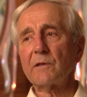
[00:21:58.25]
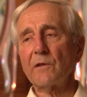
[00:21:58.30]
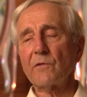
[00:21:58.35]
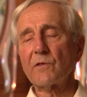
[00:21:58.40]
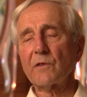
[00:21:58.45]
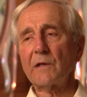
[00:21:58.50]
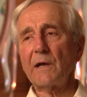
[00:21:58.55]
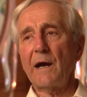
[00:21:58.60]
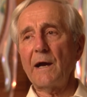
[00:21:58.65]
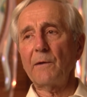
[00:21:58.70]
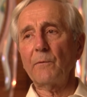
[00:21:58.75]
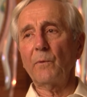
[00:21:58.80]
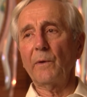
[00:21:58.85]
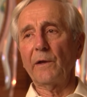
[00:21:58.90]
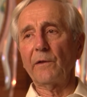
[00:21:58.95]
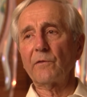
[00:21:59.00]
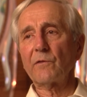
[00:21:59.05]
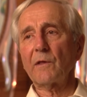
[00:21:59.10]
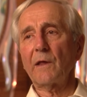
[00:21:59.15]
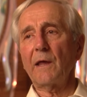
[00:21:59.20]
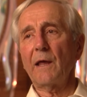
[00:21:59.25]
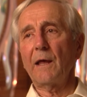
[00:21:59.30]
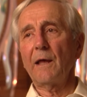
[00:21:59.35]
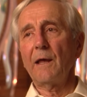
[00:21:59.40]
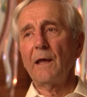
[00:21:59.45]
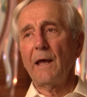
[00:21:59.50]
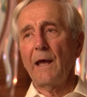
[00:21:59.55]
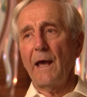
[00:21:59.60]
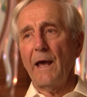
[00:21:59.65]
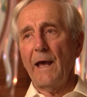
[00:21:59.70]
to start with.
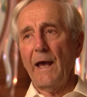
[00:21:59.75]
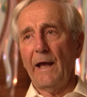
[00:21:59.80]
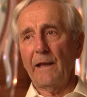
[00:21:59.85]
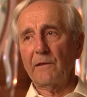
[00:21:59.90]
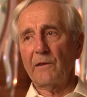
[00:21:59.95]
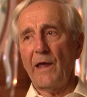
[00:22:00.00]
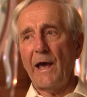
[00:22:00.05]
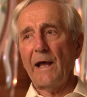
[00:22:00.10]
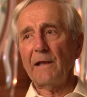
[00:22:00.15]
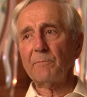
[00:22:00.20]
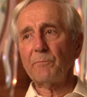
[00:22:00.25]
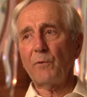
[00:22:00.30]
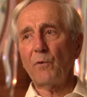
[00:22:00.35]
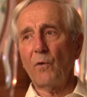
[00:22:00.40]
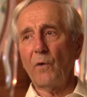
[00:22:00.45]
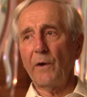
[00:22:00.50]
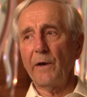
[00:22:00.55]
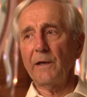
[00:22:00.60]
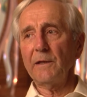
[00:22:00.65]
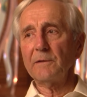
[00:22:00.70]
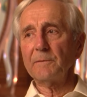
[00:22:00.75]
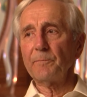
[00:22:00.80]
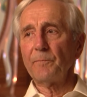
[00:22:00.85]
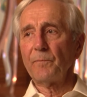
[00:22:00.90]
At that point,